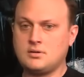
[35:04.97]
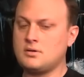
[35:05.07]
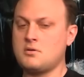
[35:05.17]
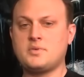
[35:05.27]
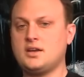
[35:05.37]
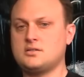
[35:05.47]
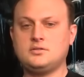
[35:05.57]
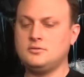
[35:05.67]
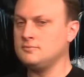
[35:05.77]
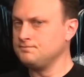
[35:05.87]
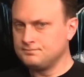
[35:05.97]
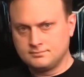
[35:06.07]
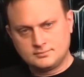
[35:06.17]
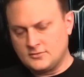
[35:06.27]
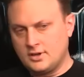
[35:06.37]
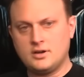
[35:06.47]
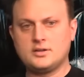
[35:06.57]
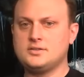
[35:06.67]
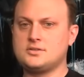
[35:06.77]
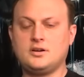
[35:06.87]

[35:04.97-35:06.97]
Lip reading: Going back to Argus.